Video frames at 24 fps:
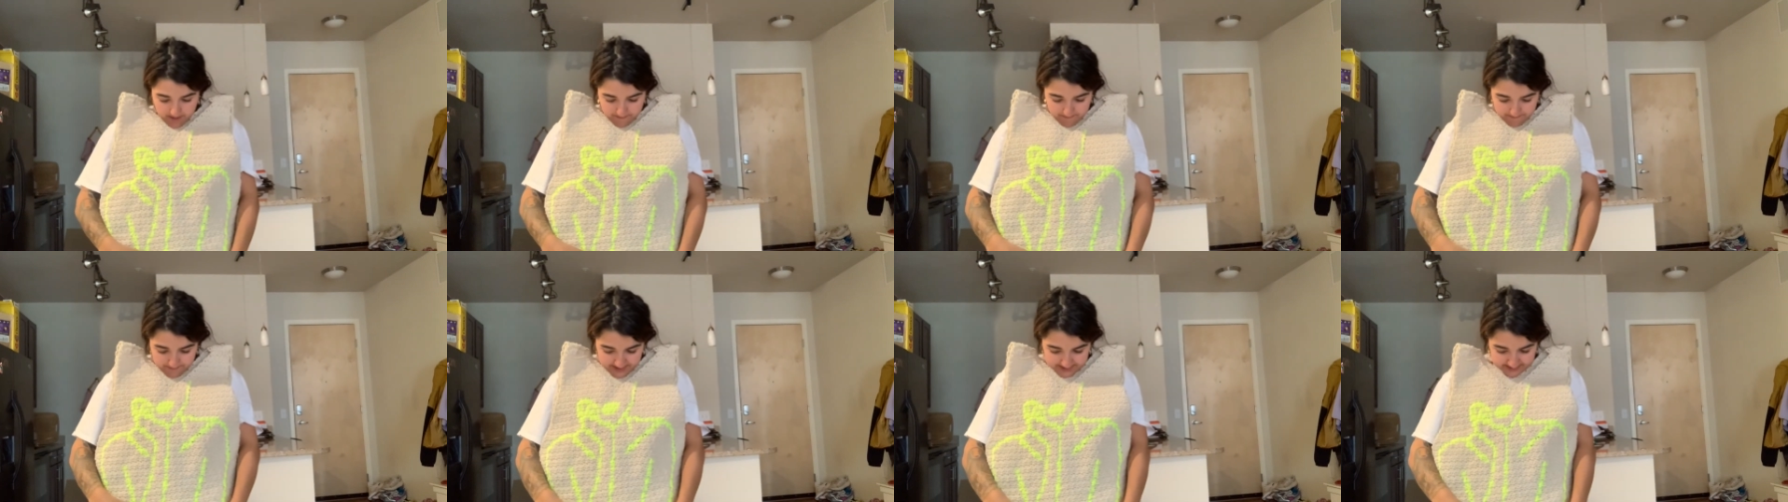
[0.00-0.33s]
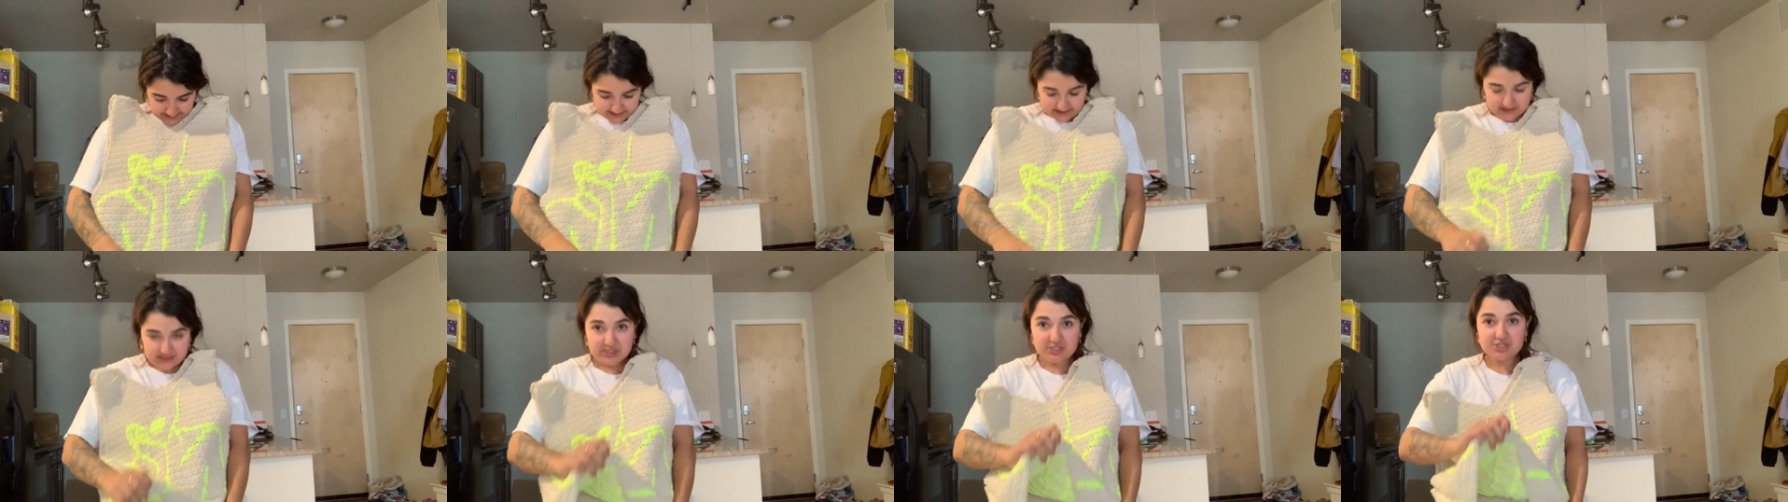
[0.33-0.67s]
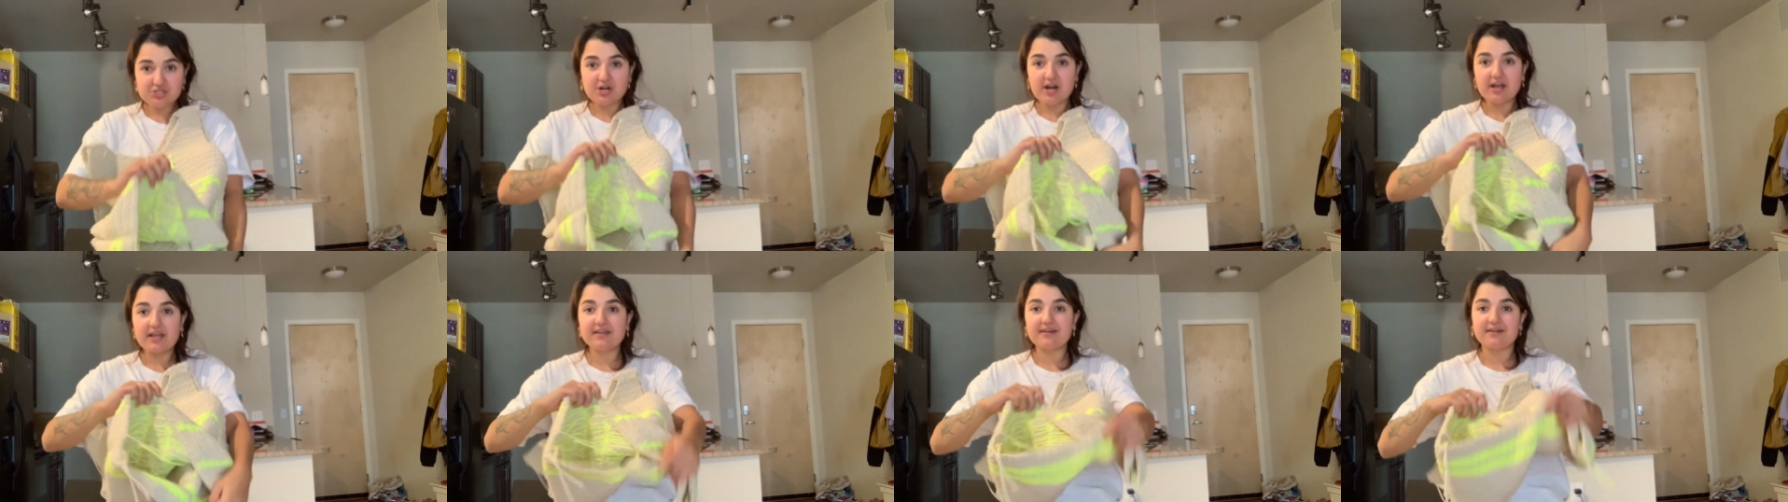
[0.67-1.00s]
but let's
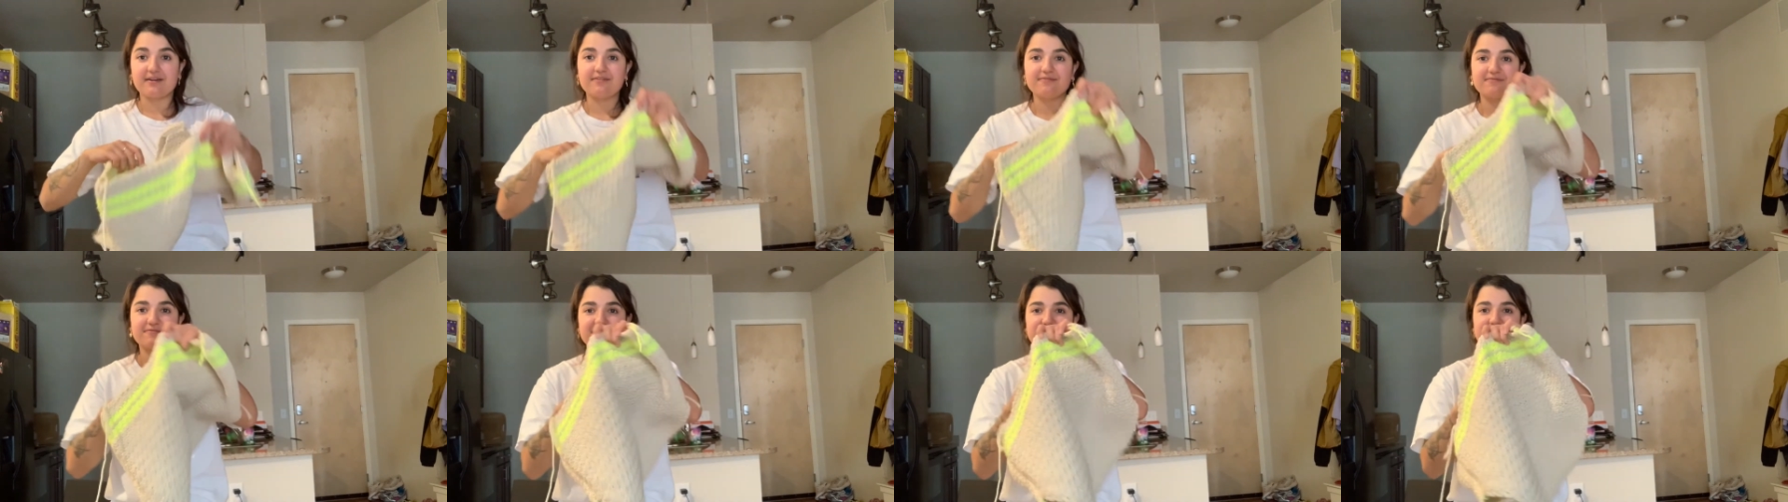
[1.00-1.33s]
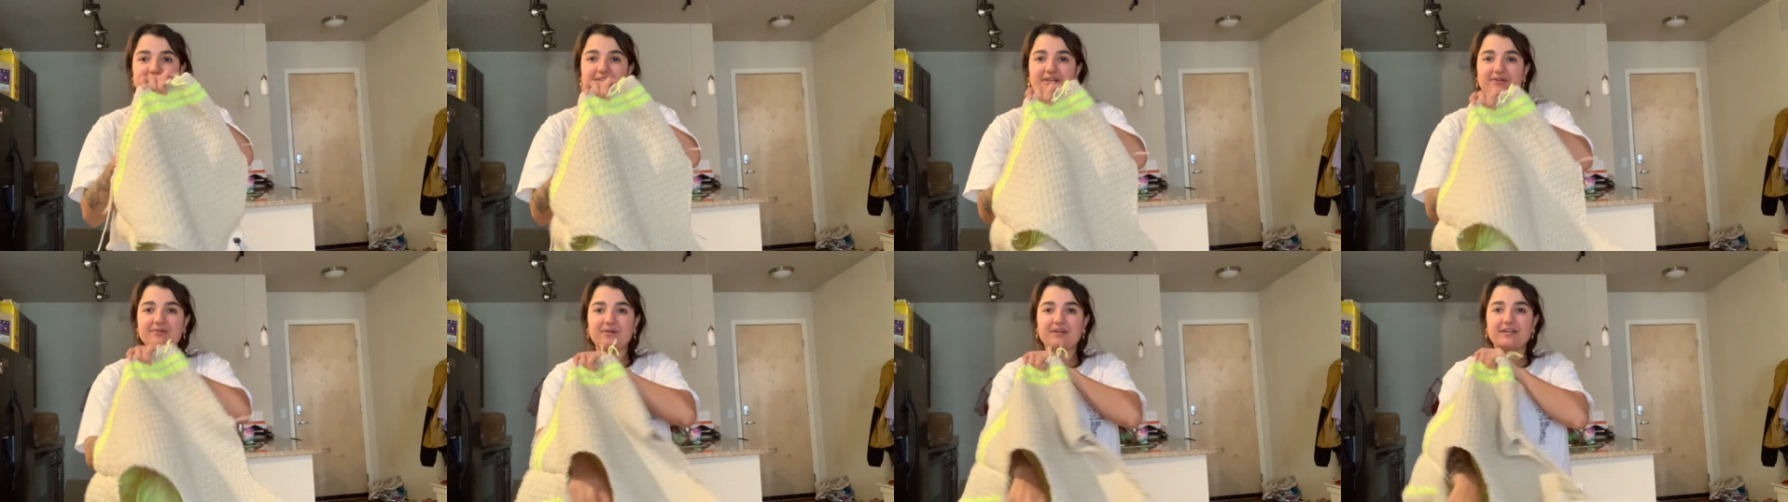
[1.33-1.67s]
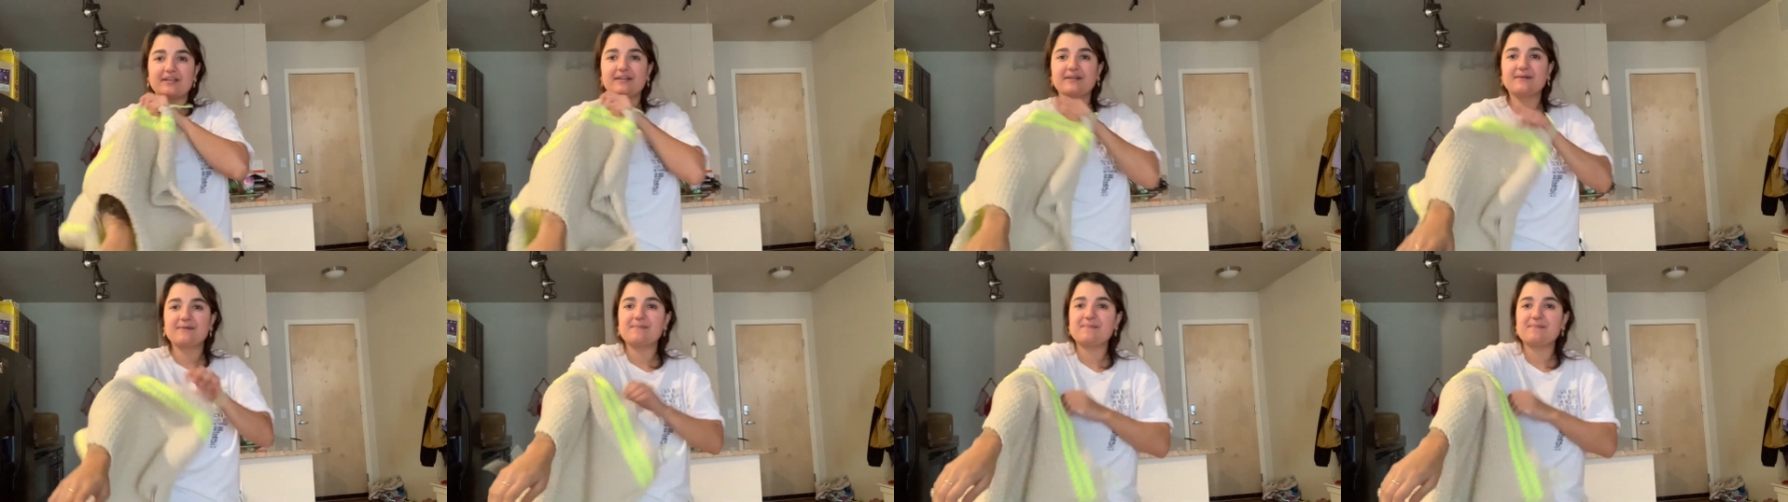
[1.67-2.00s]
try it on really quick.